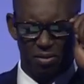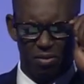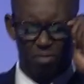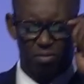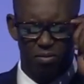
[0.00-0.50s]

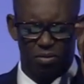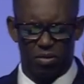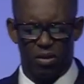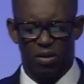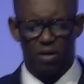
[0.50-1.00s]

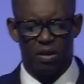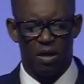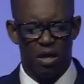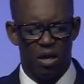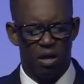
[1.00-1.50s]

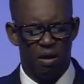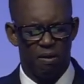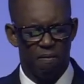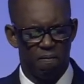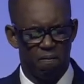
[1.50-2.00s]

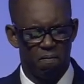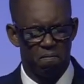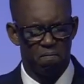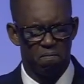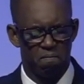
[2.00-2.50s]

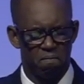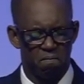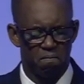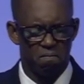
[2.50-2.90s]
Nobody speaks.